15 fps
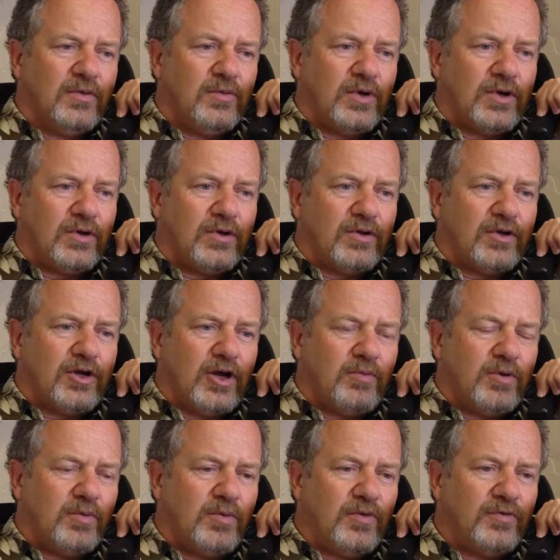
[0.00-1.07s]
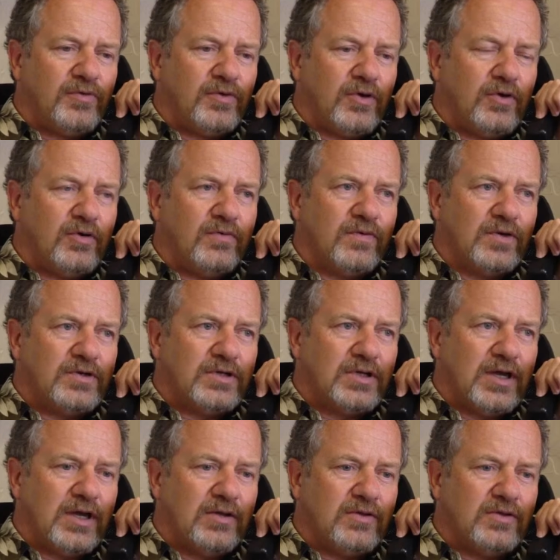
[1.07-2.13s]
run all the comparables, go over it
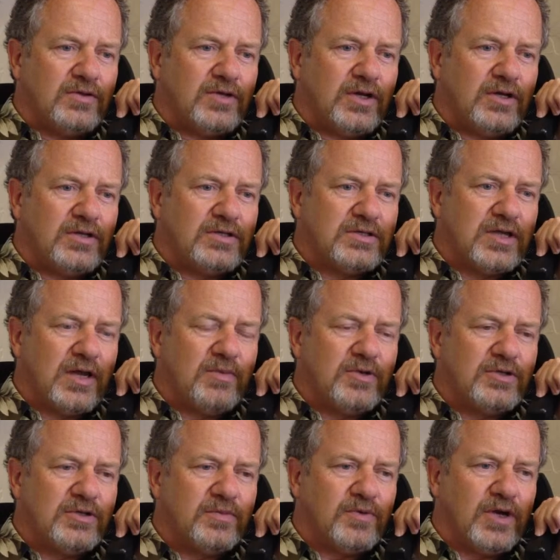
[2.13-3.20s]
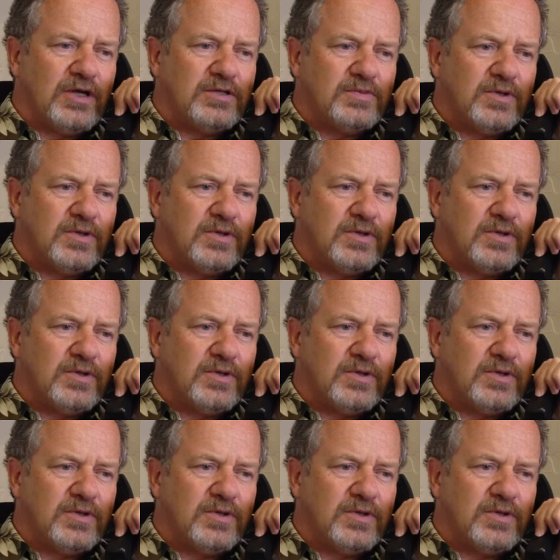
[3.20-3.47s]
together, and try and establish a price.